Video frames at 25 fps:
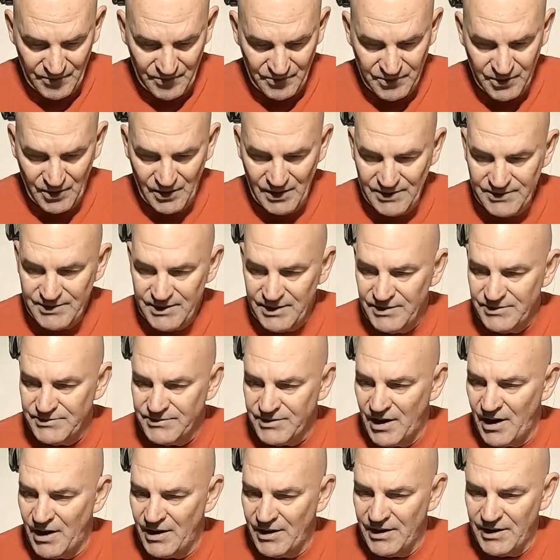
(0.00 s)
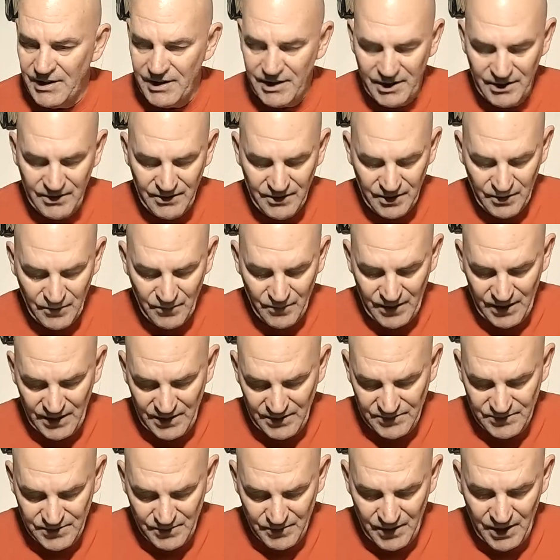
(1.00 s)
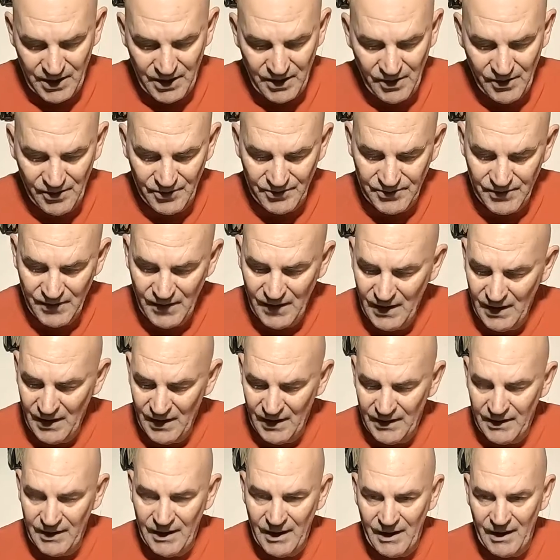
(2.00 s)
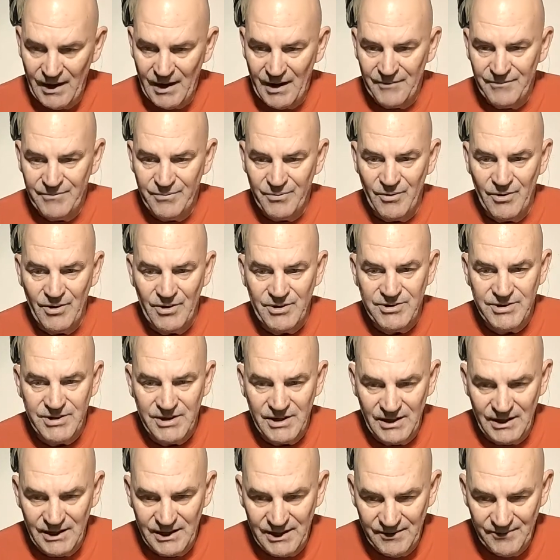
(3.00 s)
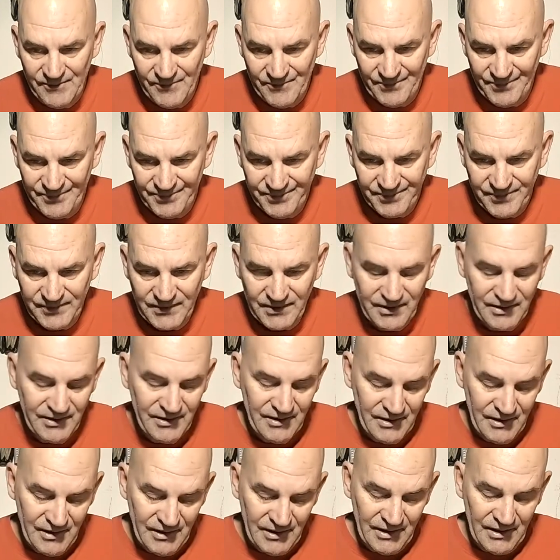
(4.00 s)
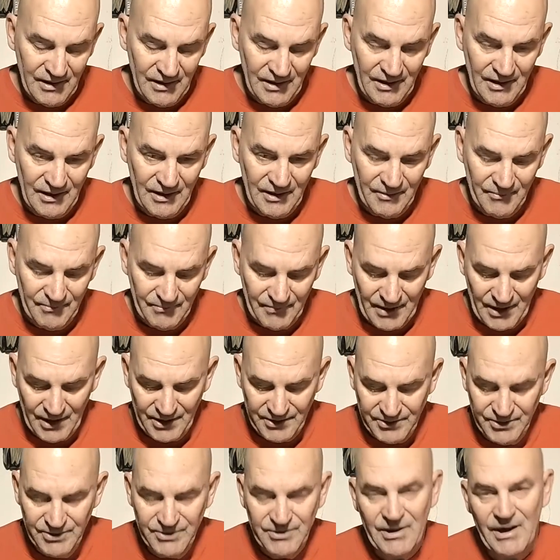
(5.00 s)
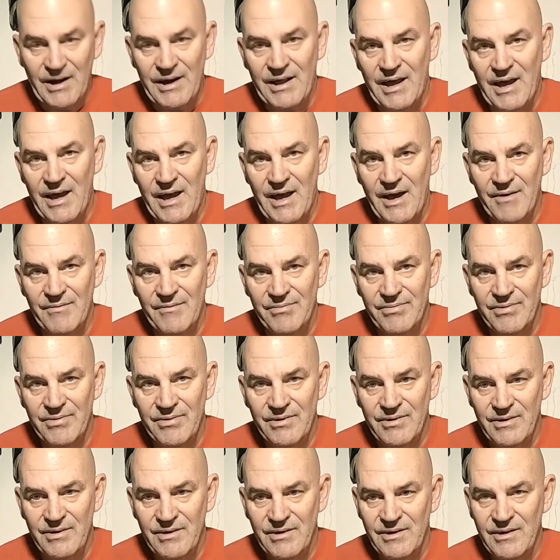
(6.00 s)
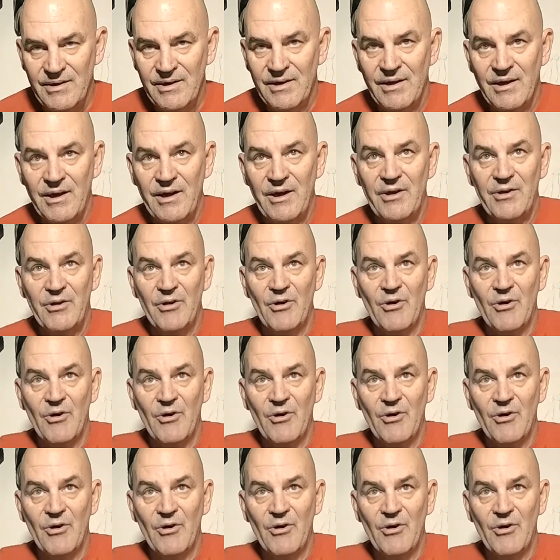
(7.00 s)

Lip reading: So let's get started here and weighing some arrows. Now, unfortunately, I do not have an